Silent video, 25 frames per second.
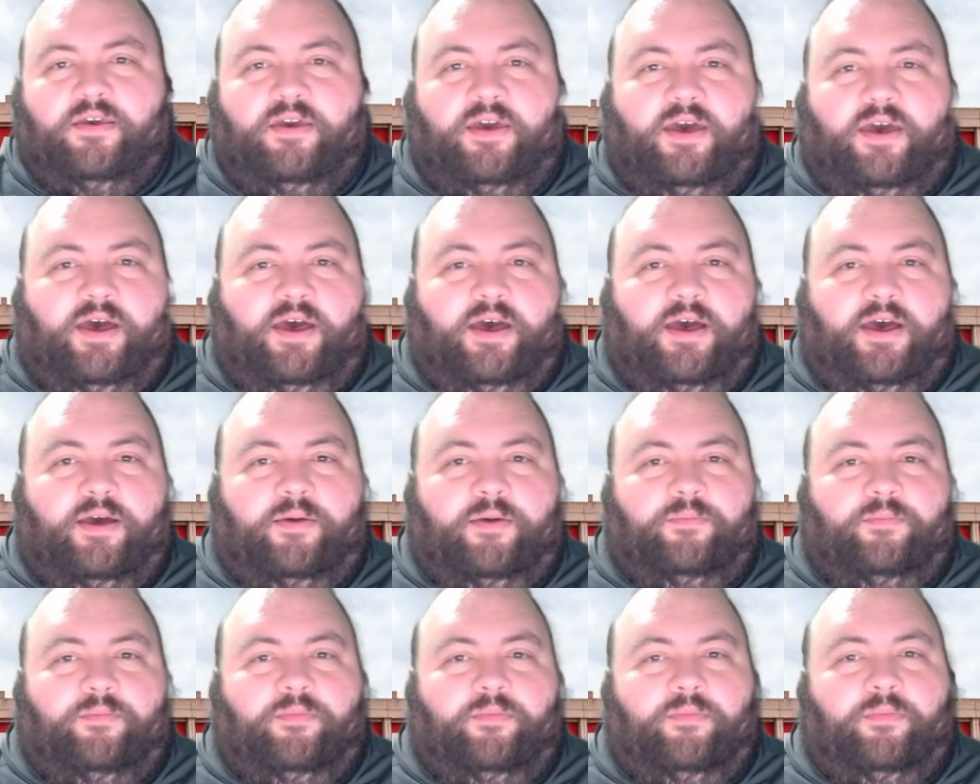
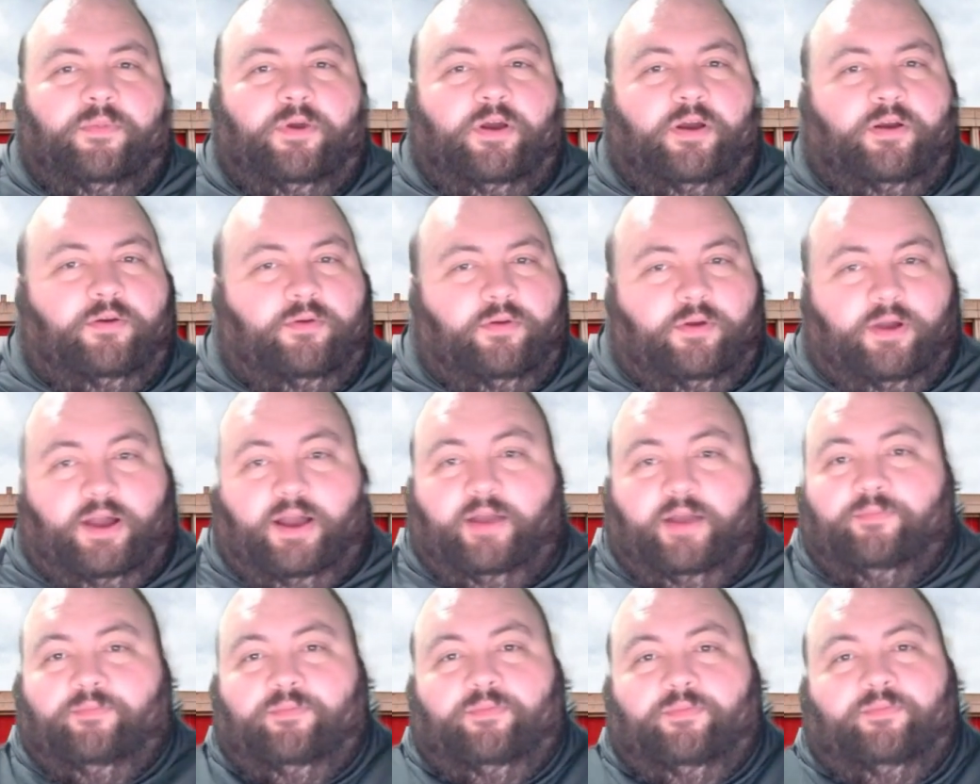
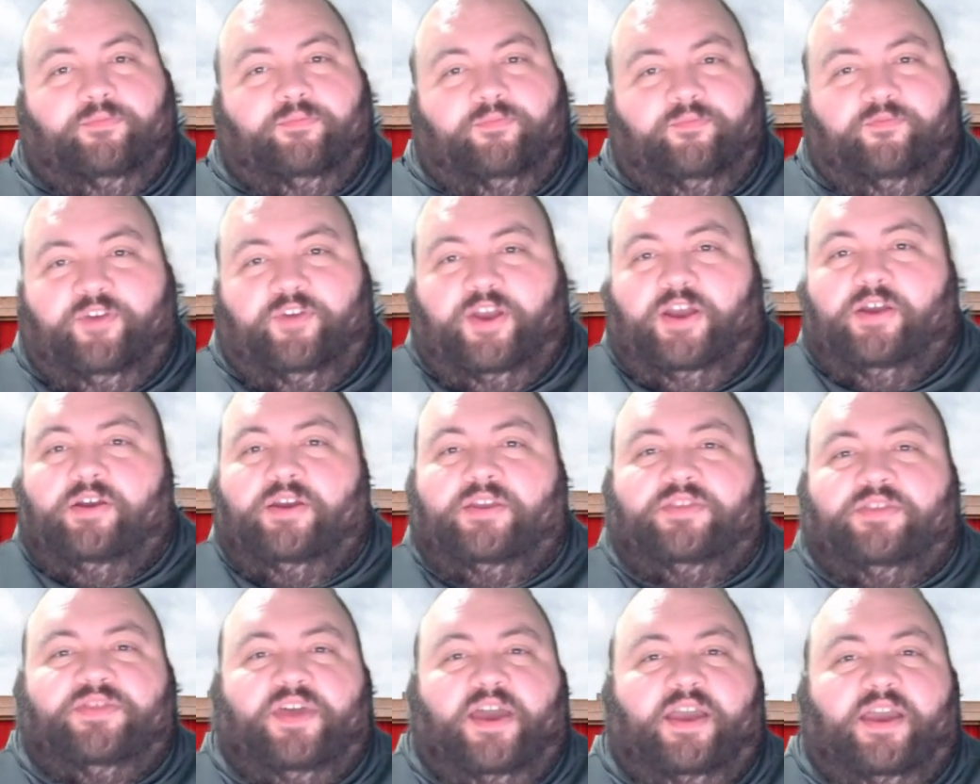I'm very
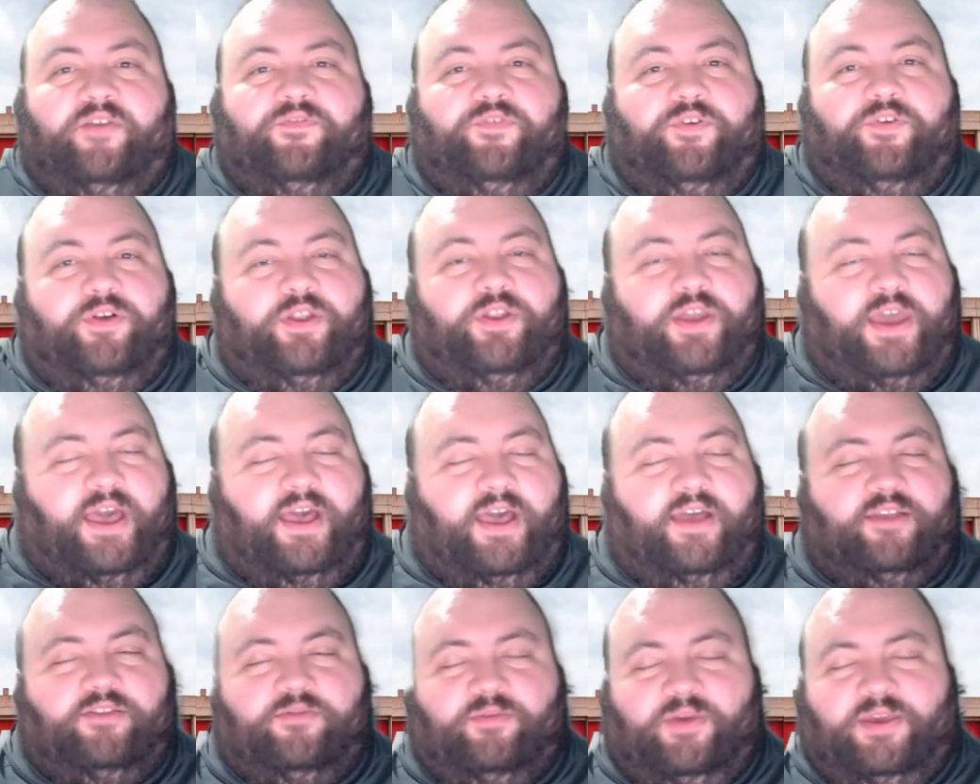thankful, and it
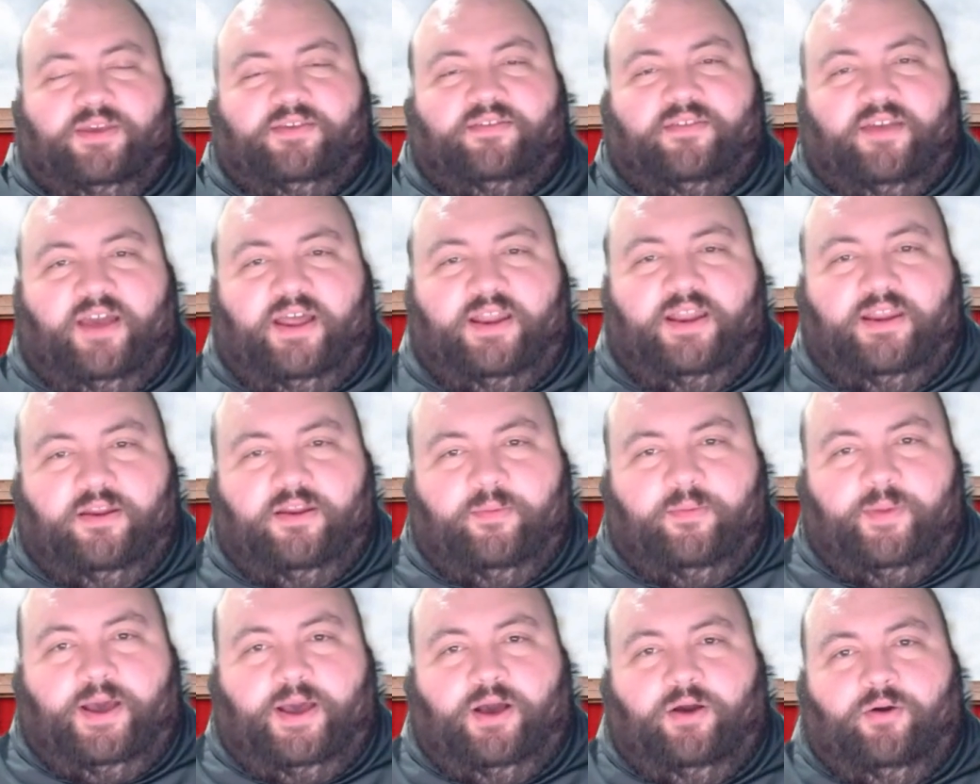has me excited
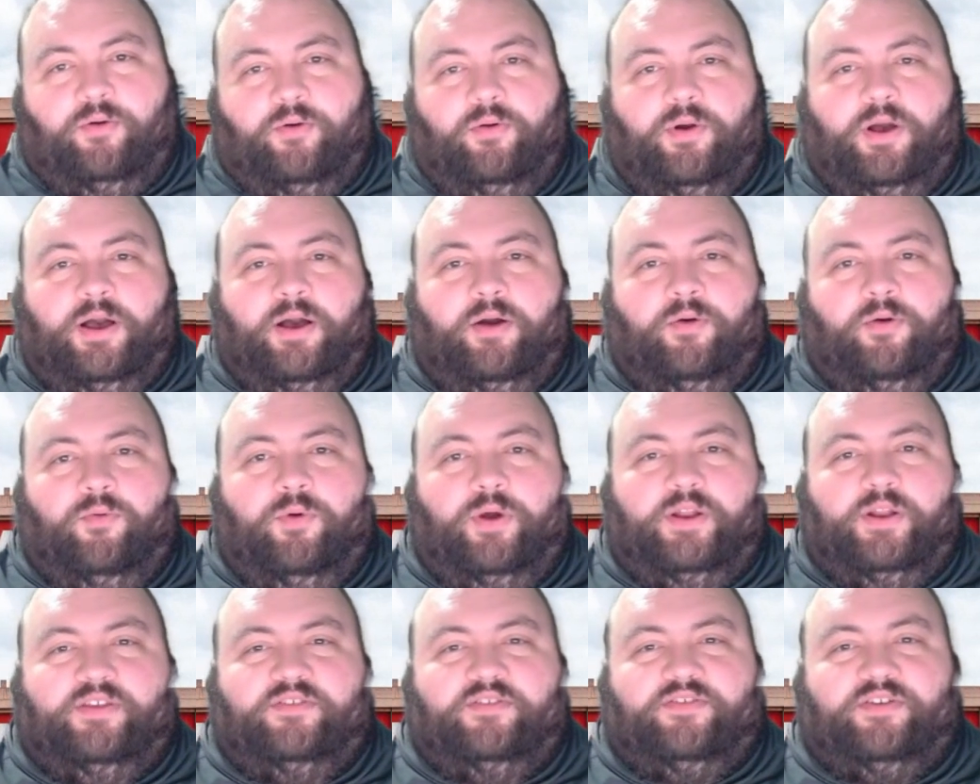about
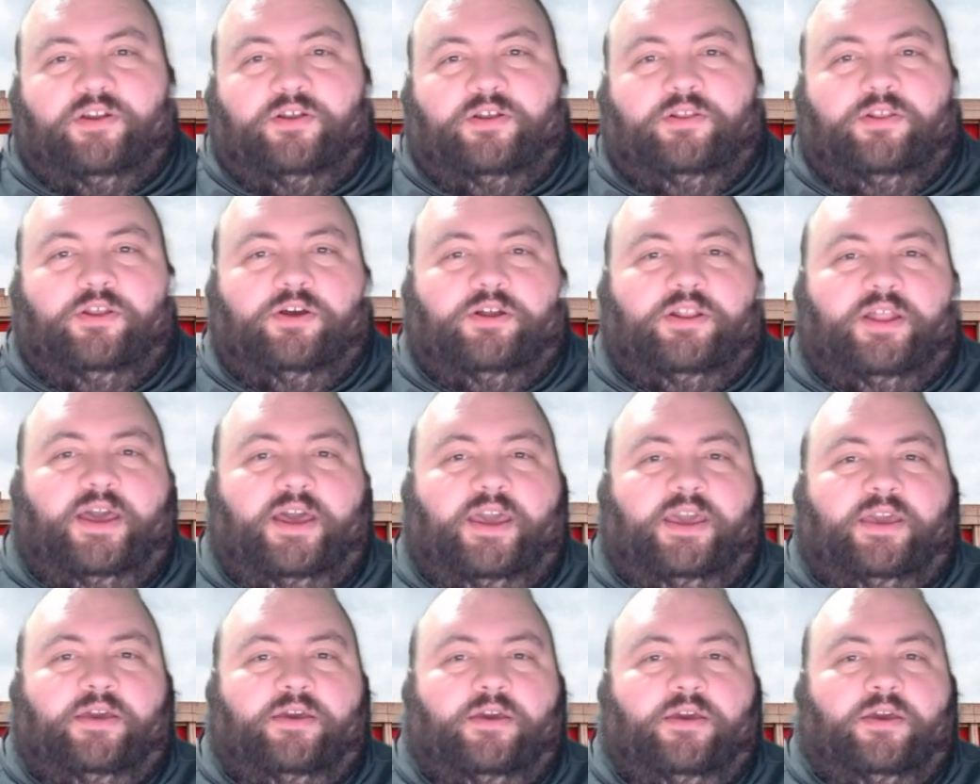what it's going to look
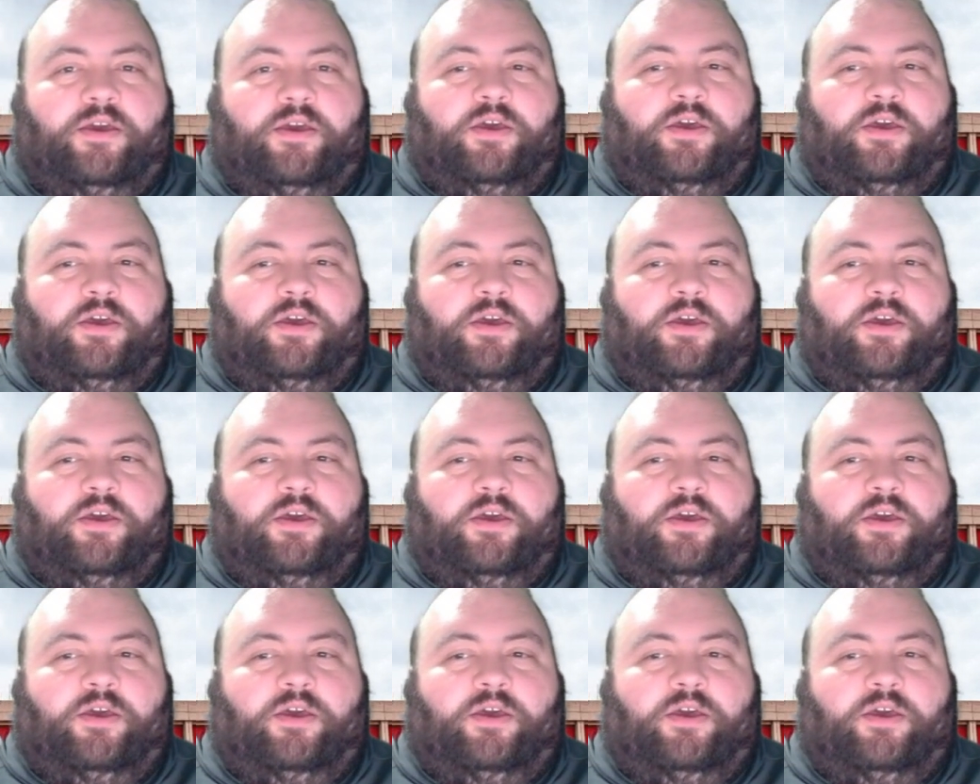like